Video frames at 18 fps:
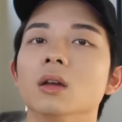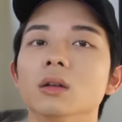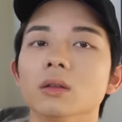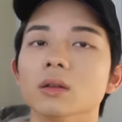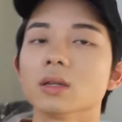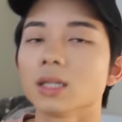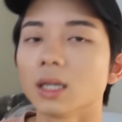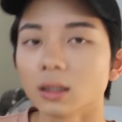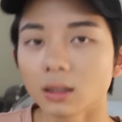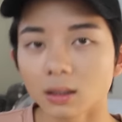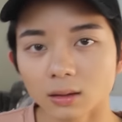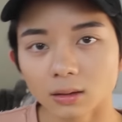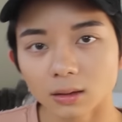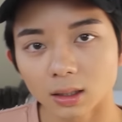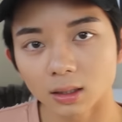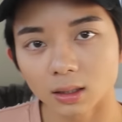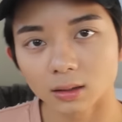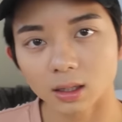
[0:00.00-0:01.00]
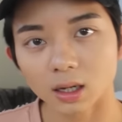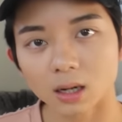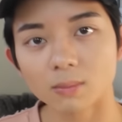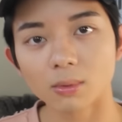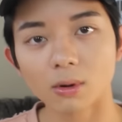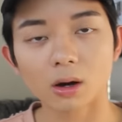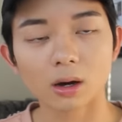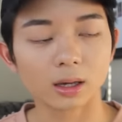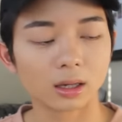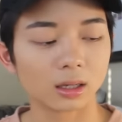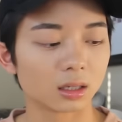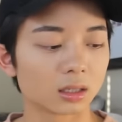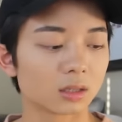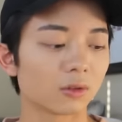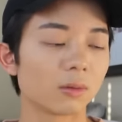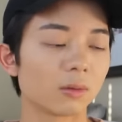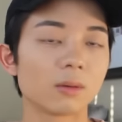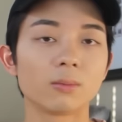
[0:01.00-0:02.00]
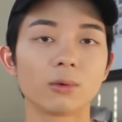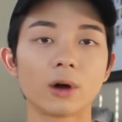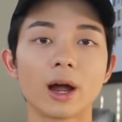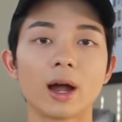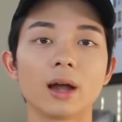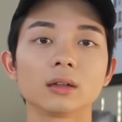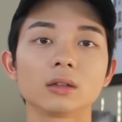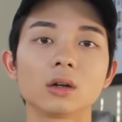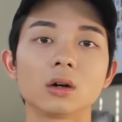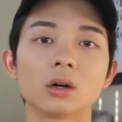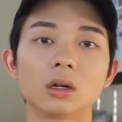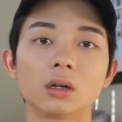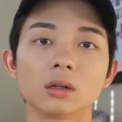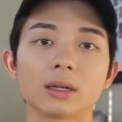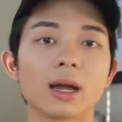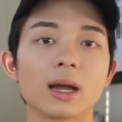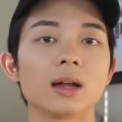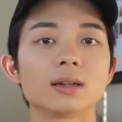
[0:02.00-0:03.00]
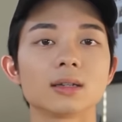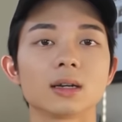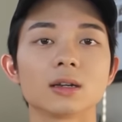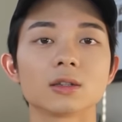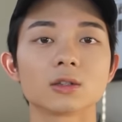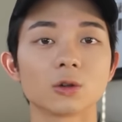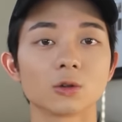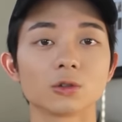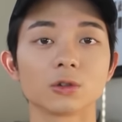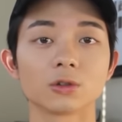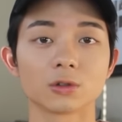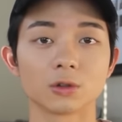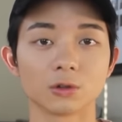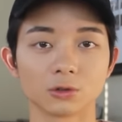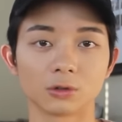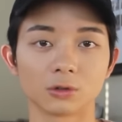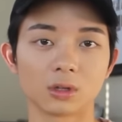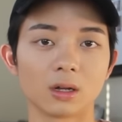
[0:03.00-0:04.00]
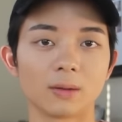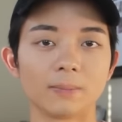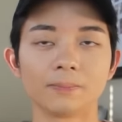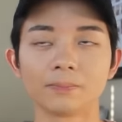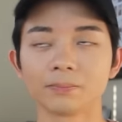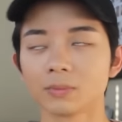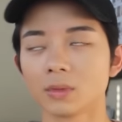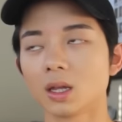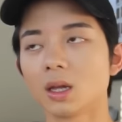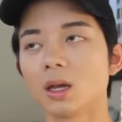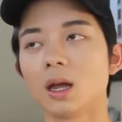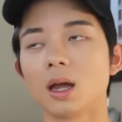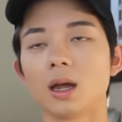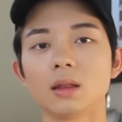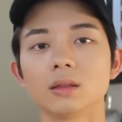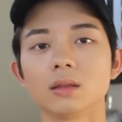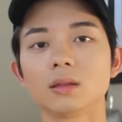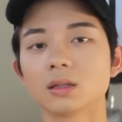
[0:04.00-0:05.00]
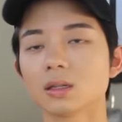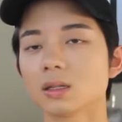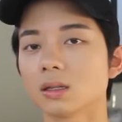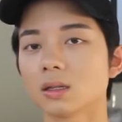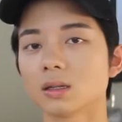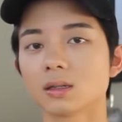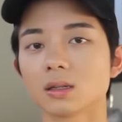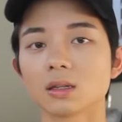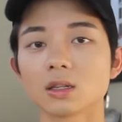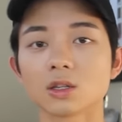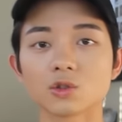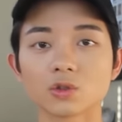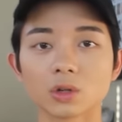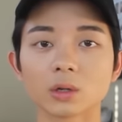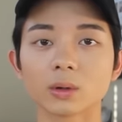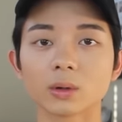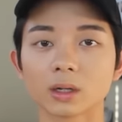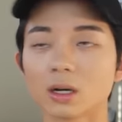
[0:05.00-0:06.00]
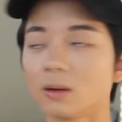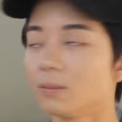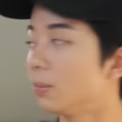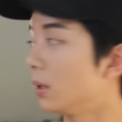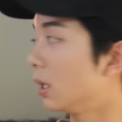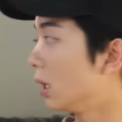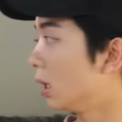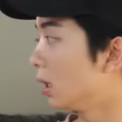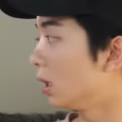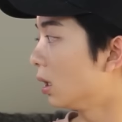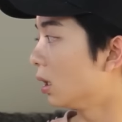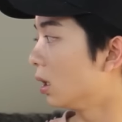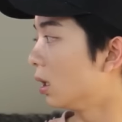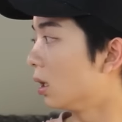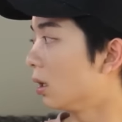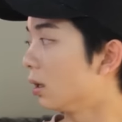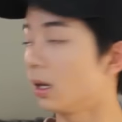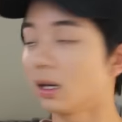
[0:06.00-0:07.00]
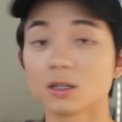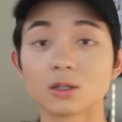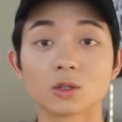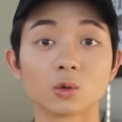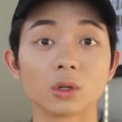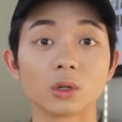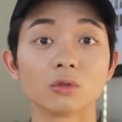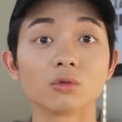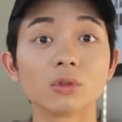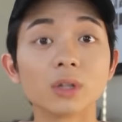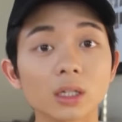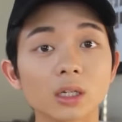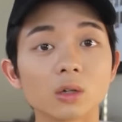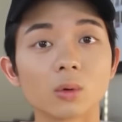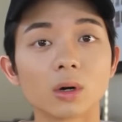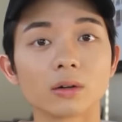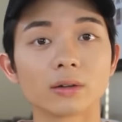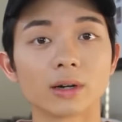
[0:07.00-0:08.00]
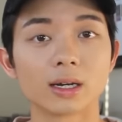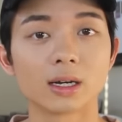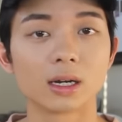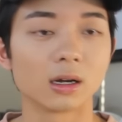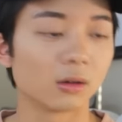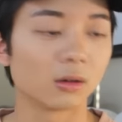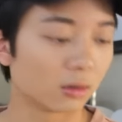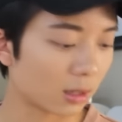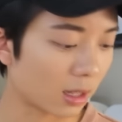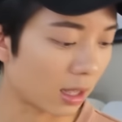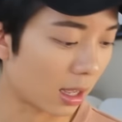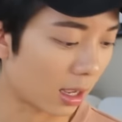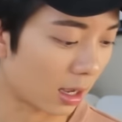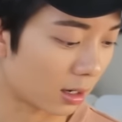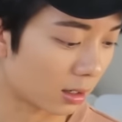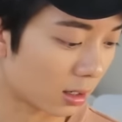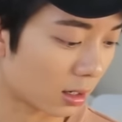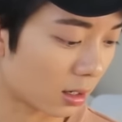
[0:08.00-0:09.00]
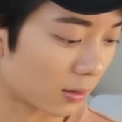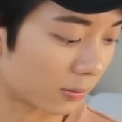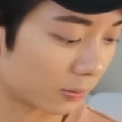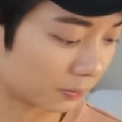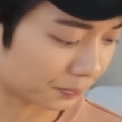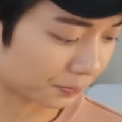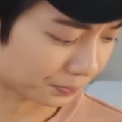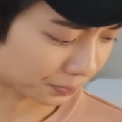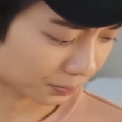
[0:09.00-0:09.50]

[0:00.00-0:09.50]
The second thing that I bought is from a brand called Antisocial Social Club. And this is a streetwear company that is doing really well right now. And